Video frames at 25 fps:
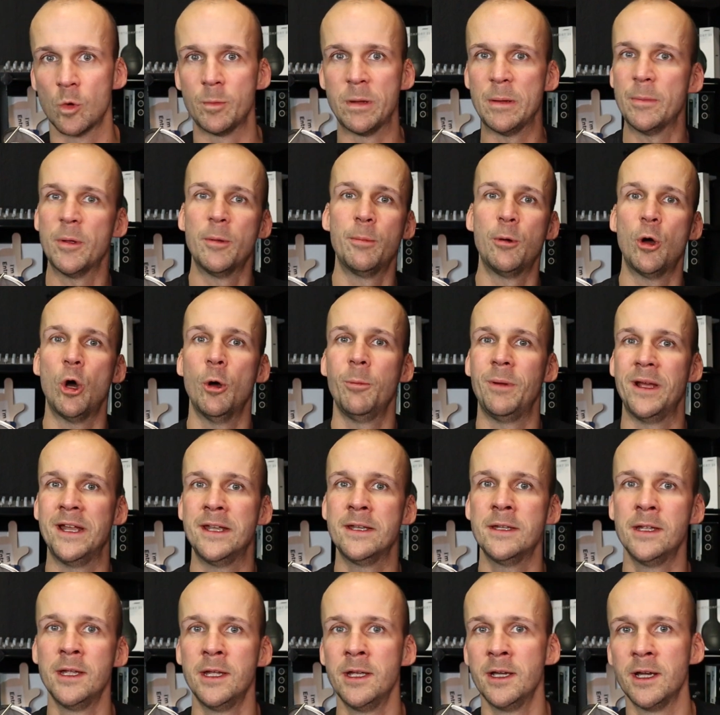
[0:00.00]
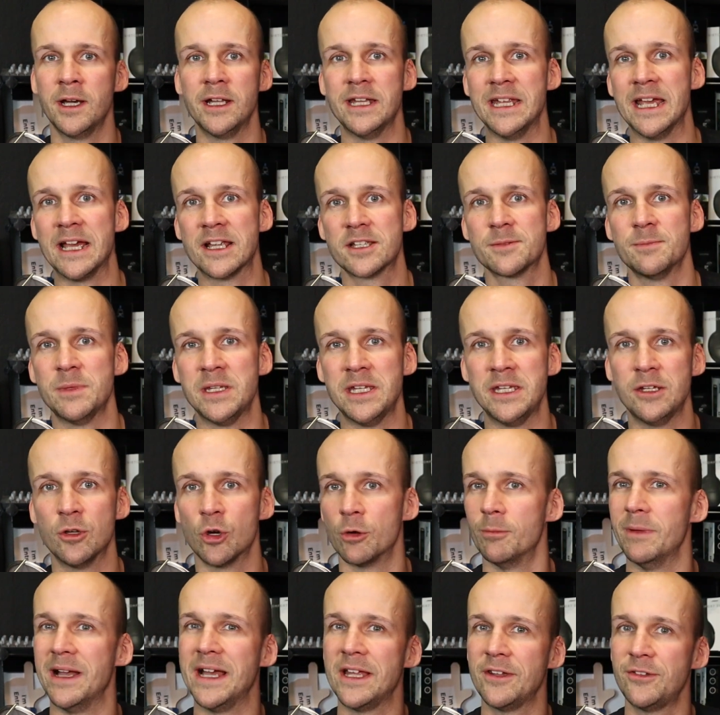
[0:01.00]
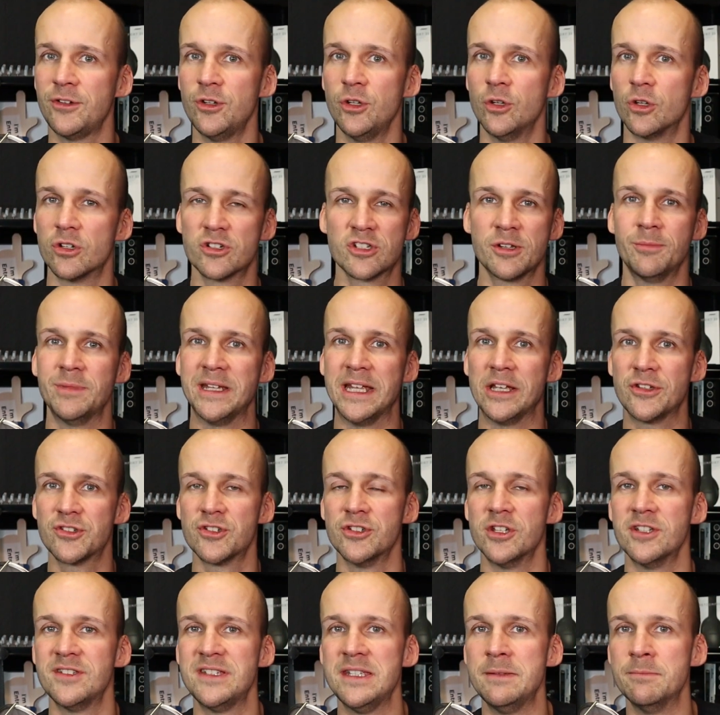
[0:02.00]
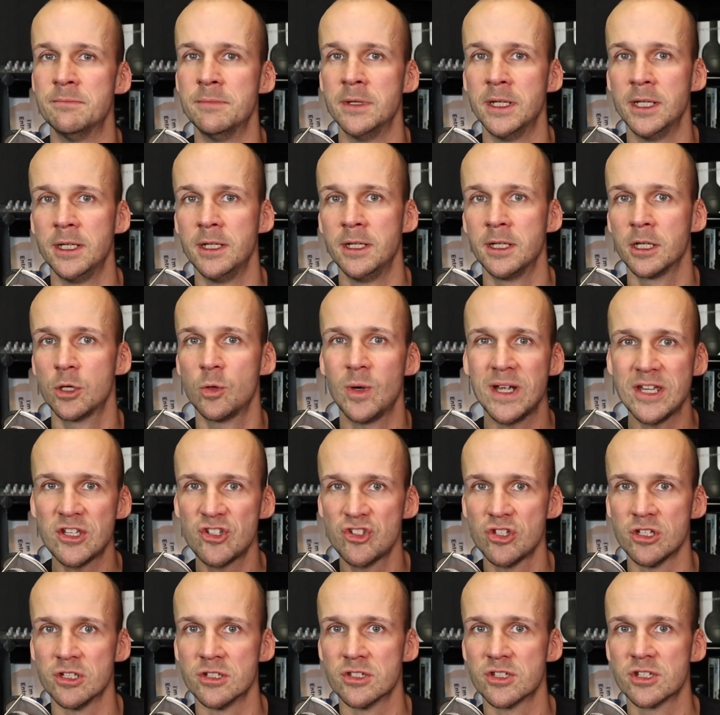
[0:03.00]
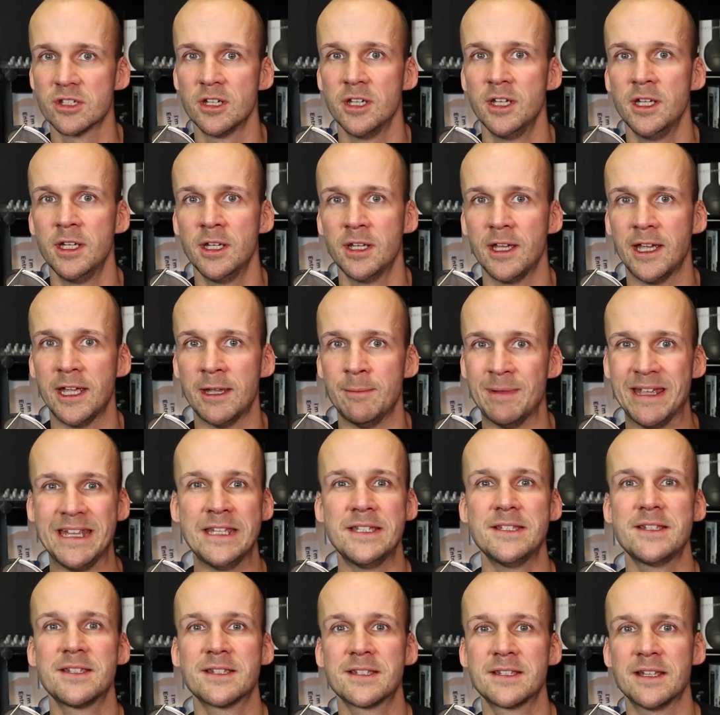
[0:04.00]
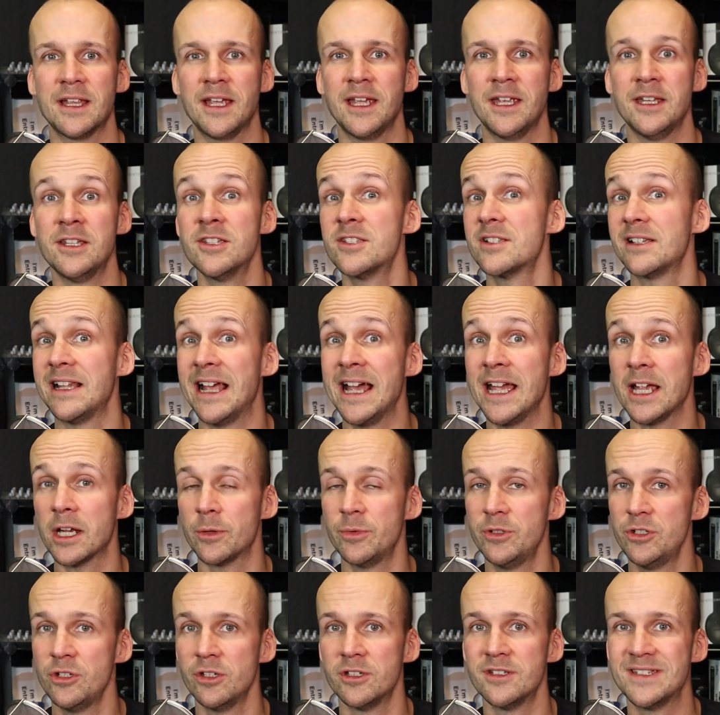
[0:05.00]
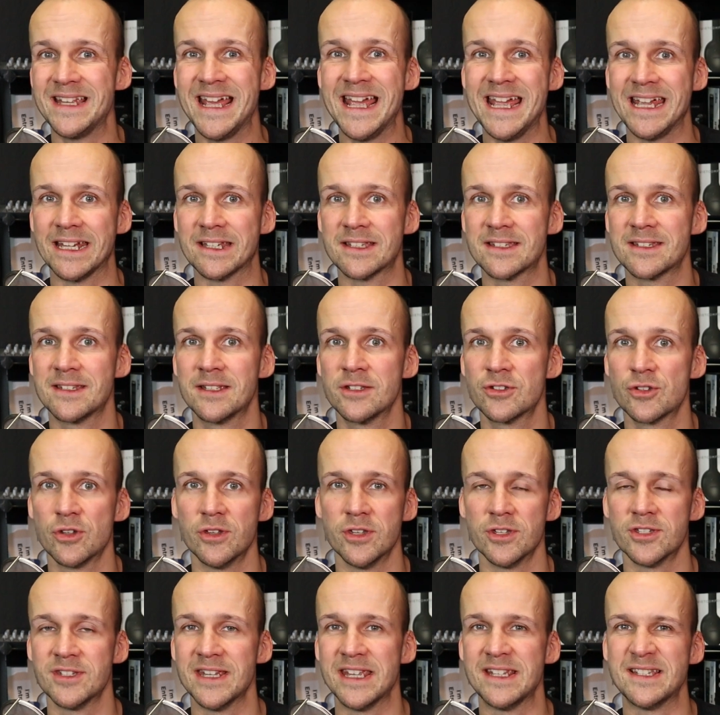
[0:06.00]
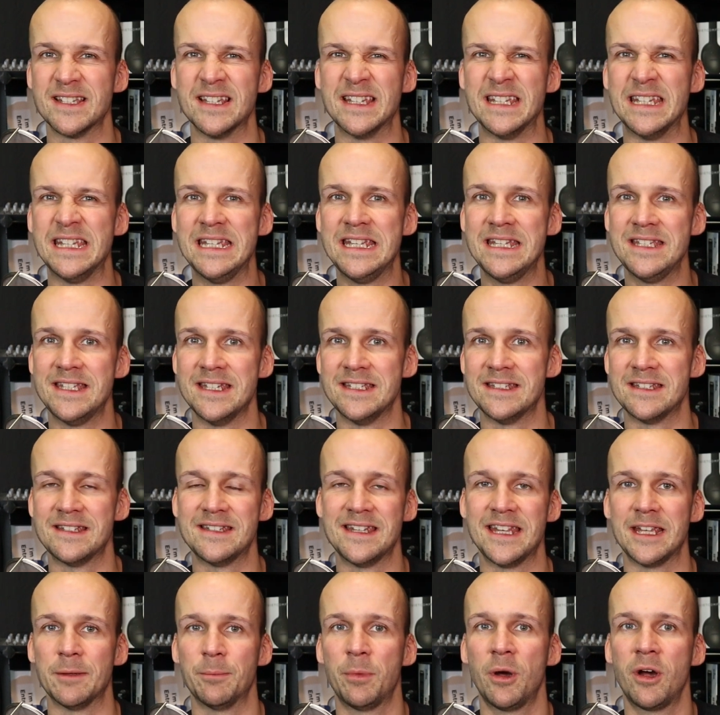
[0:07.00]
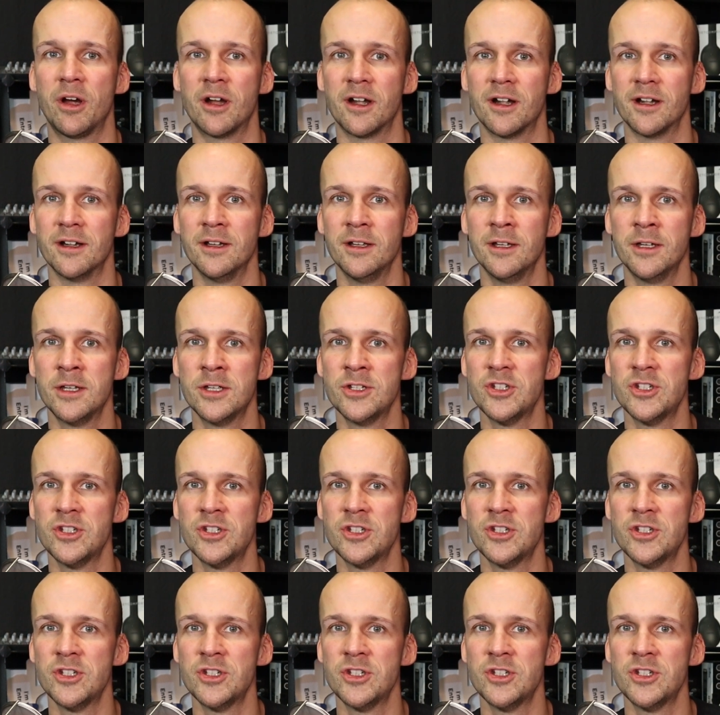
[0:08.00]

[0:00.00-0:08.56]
where people pop in and they ask me or Matthew or somebody else in the team questions um, in, in Slack. We do it in text, so that it's nice and easy to take part.